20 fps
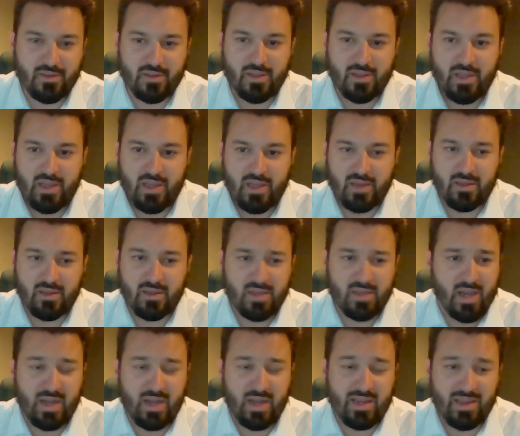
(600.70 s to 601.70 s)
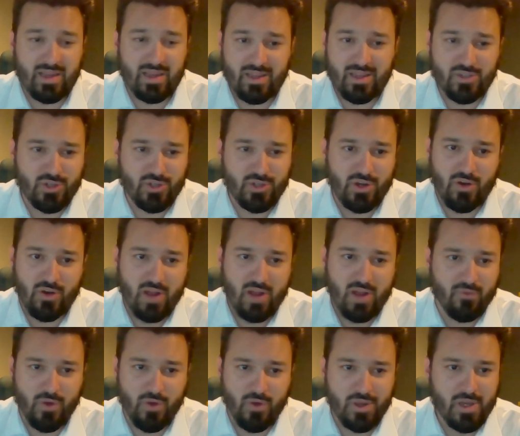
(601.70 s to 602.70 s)
of the day, and he engineered
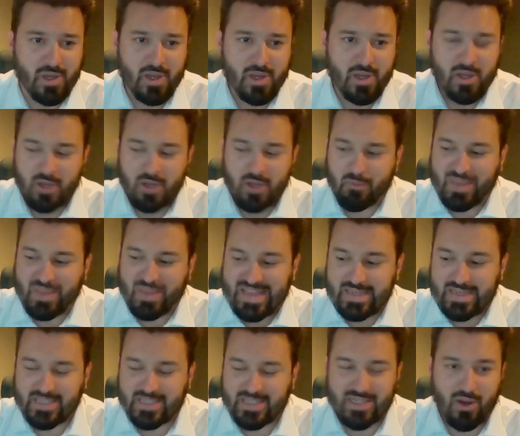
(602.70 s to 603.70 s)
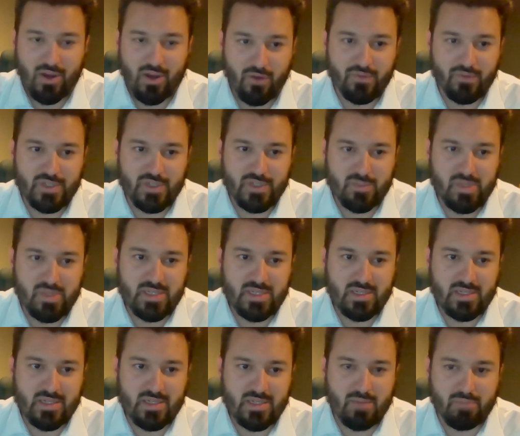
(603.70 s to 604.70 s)
every piece of this
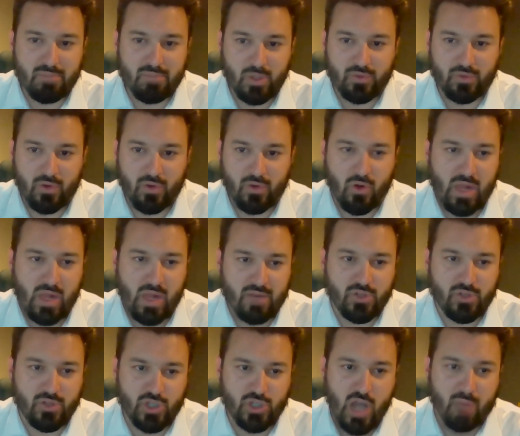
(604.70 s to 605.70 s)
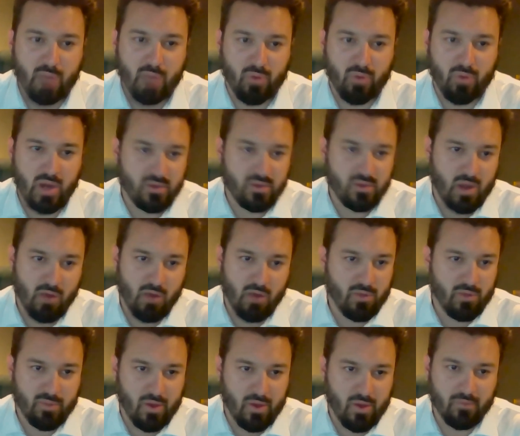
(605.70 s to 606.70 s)
business and built it all out of a shop right there
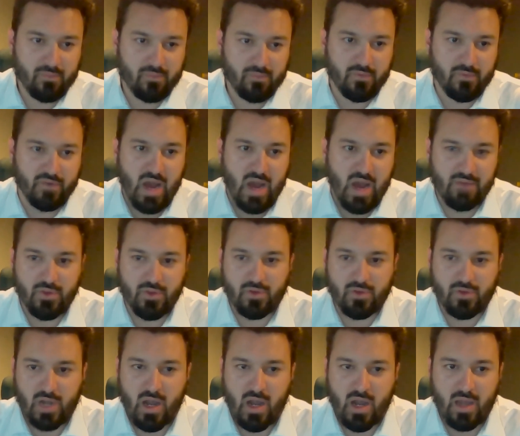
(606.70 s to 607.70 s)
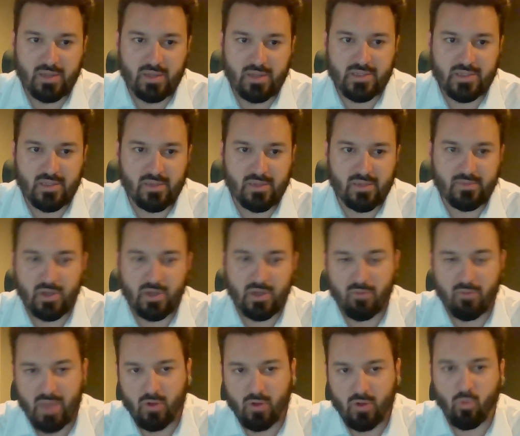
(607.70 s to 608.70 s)
with about 5 other guys that
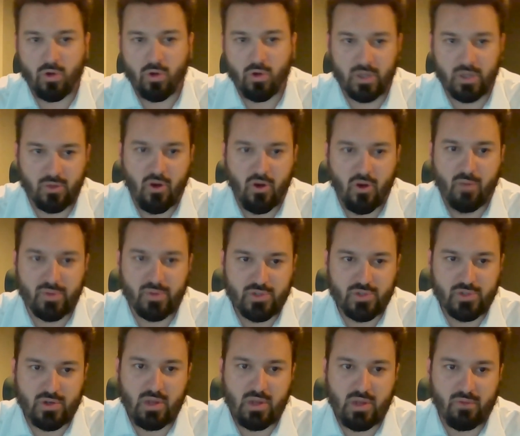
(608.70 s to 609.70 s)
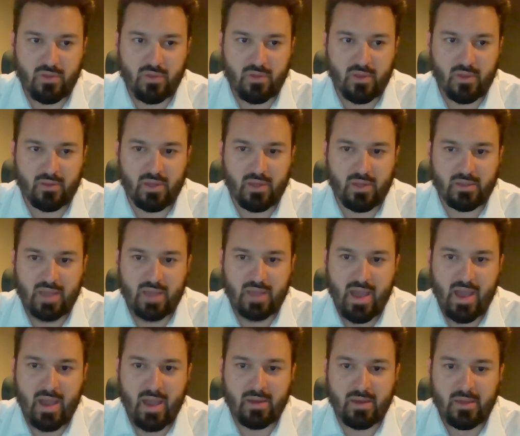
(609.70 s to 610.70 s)
metalworking, carpentry, everything like
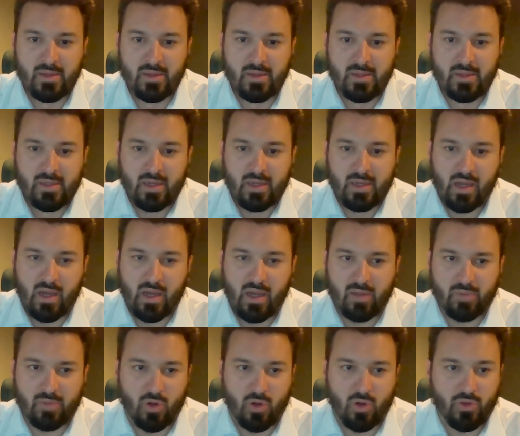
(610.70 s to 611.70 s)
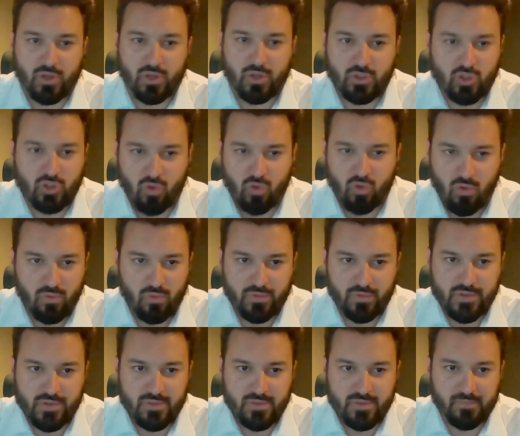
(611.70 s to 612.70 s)
that. But all the
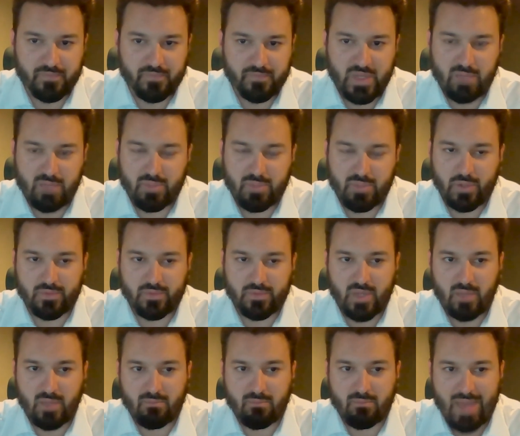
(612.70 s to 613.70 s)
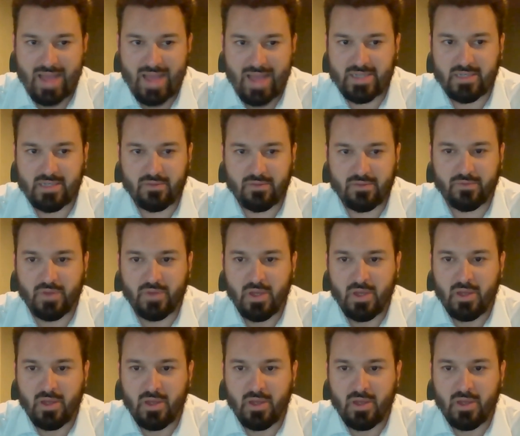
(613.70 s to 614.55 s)
controls, he built a massive